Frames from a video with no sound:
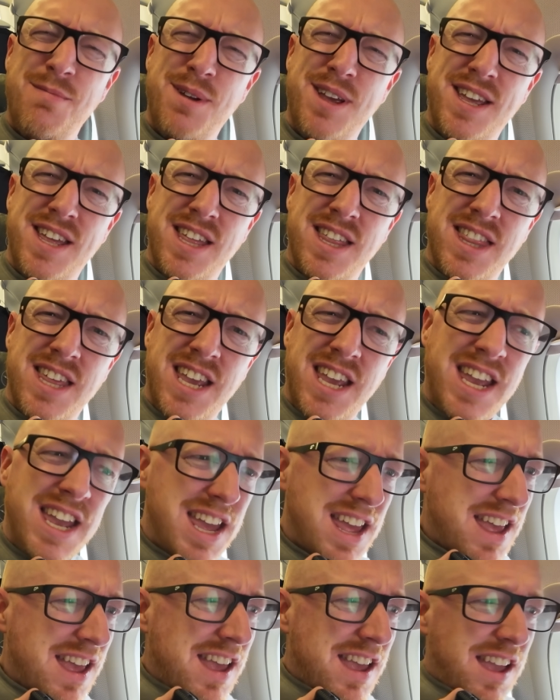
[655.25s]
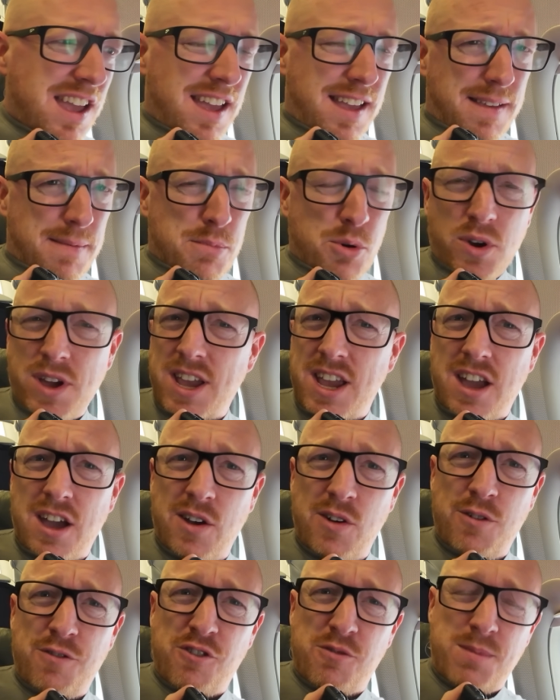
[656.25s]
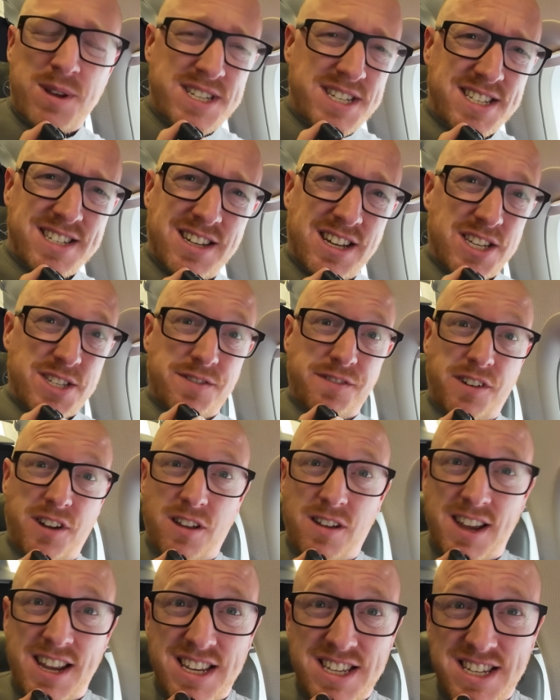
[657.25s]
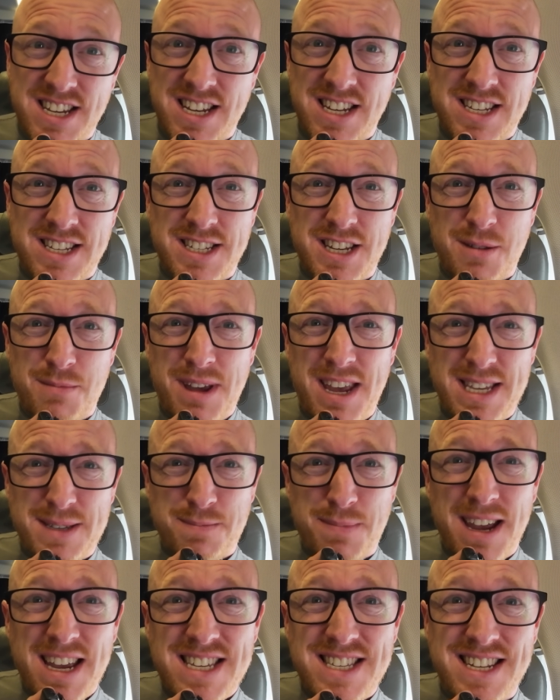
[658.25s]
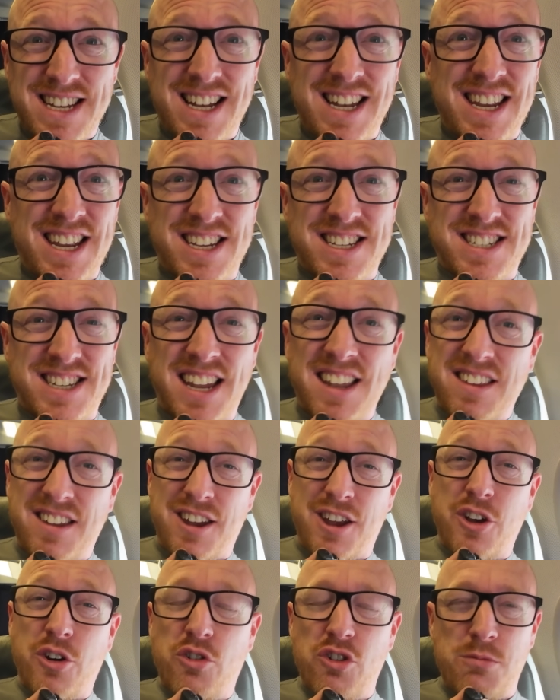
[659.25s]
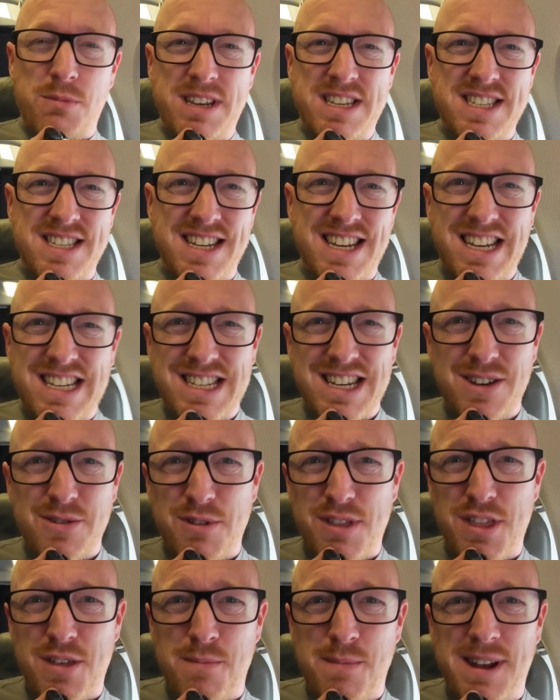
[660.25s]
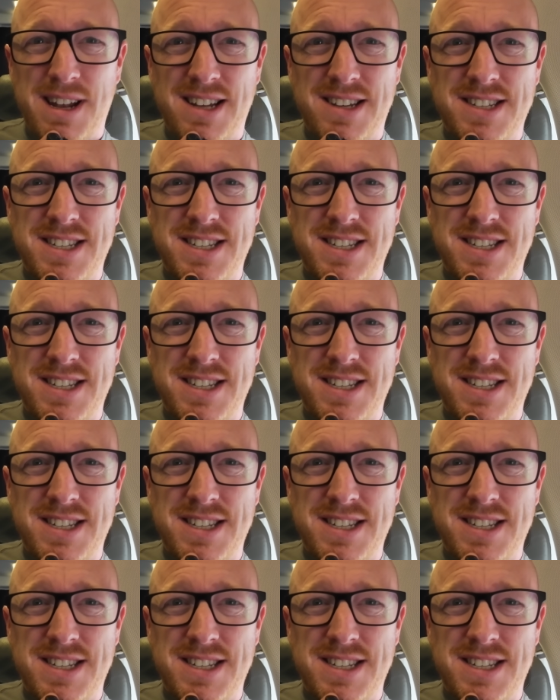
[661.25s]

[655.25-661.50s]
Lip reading: being the booking code for business class flights, and it's basically a standard economy seat with the middle